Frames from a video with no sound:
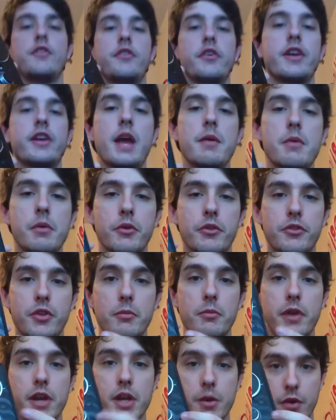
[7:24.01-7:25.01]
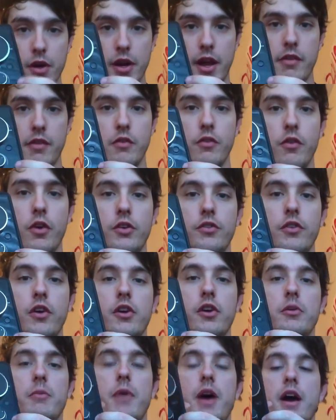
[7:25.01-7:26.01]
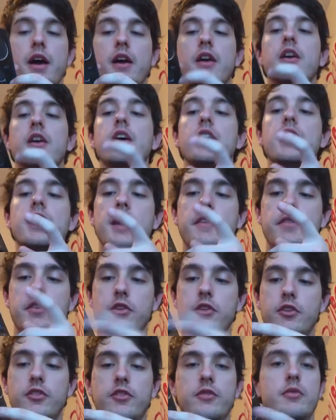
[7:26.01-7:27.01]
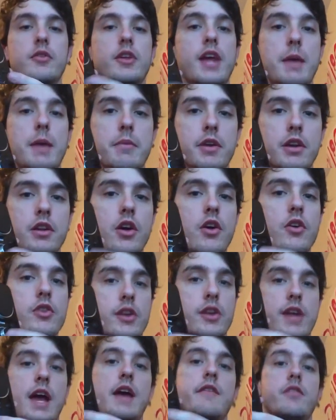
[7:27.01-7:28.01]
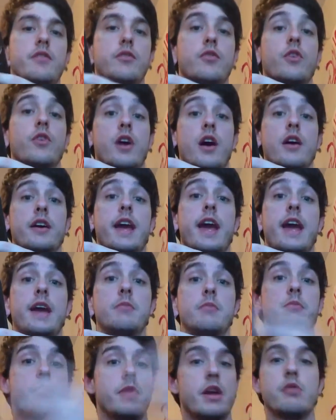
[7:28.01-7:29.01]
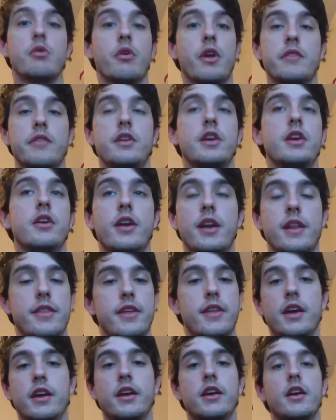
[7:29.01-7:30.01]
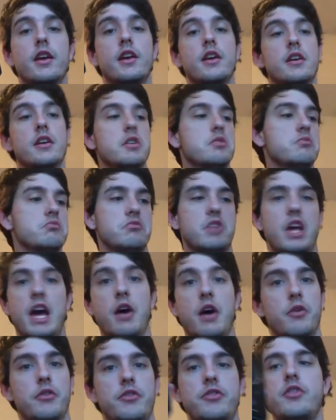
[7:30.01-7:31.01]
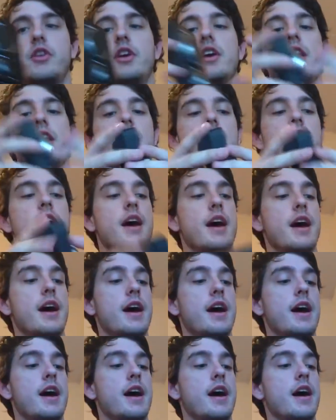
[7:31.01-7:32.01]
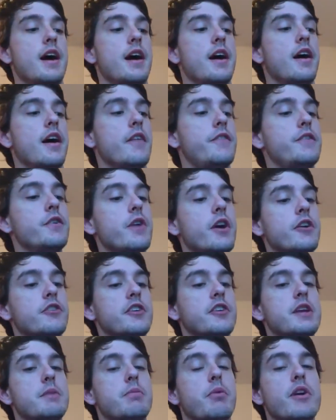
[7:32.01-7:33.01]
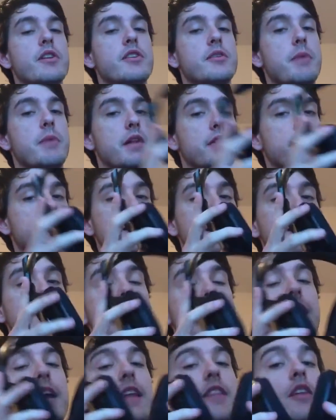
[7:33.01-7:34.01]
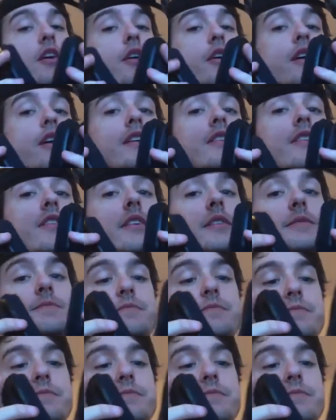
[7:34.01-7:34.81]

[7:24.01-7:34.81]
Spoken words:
if you're gaming with somebody, you want to have the voice volume higher. If you're just gaming alone, you can have it fully on game, and you won't have to hear anything else. A few extra key points about this headset. There is